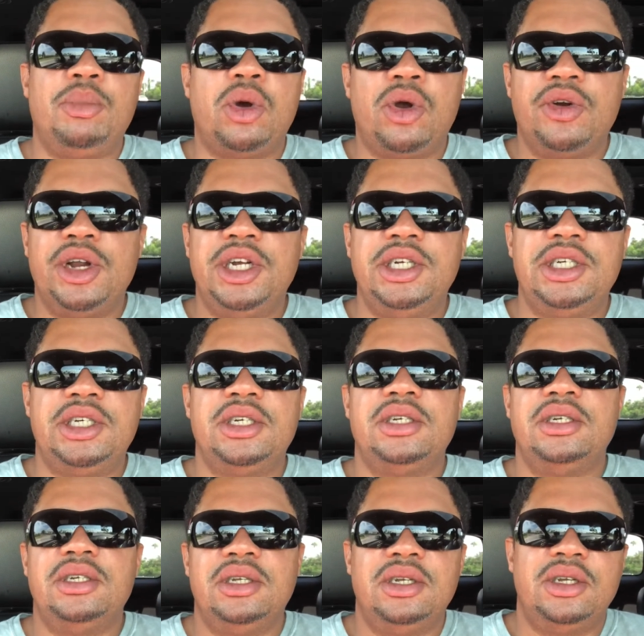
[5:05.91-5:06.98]
Orange,
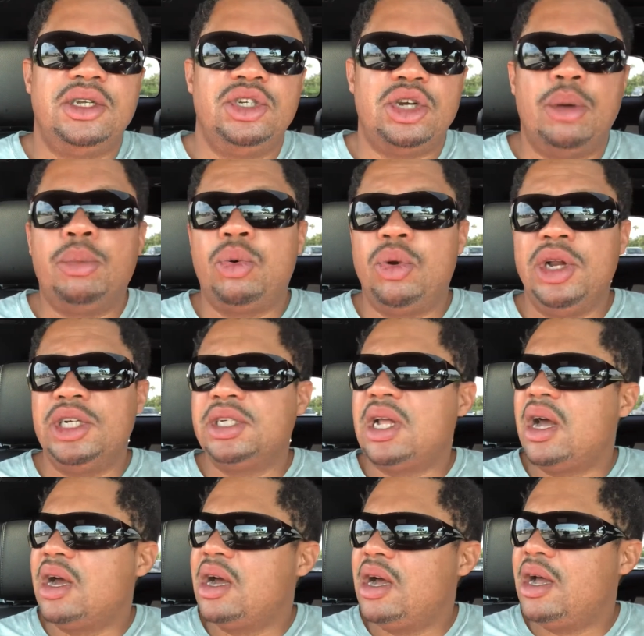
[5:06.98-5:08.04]

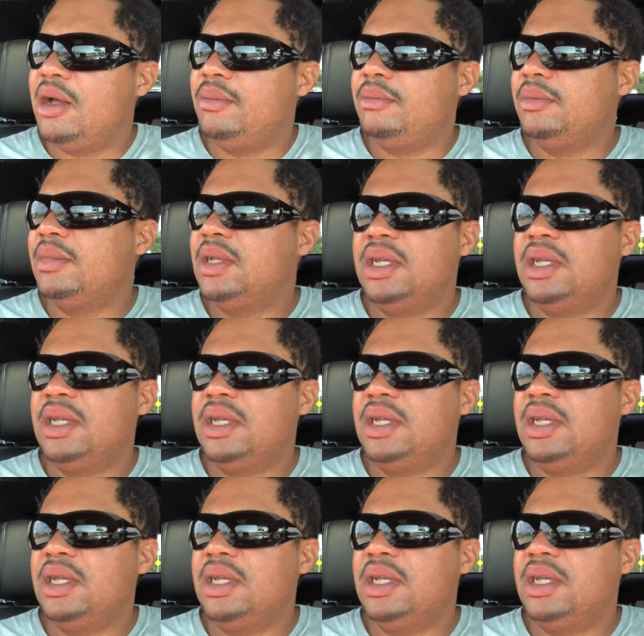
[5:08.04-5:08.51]
jumporange.com,